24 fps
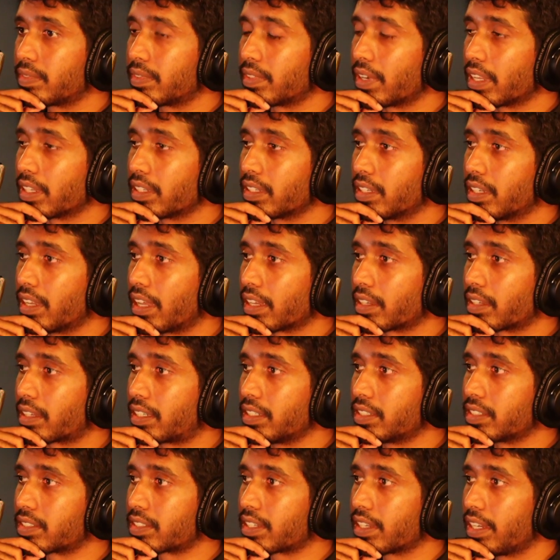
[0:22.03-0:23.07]
Right? Like,
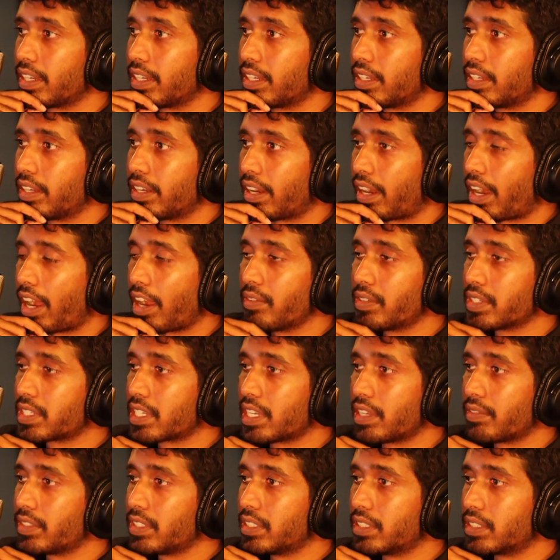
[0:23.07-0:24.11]
because I was
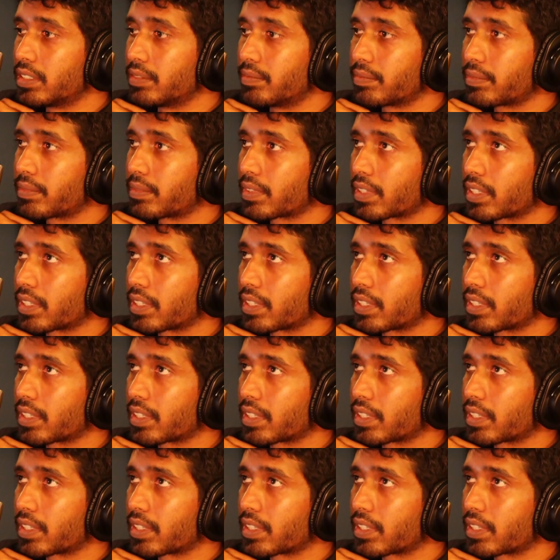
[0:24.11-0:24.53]
never,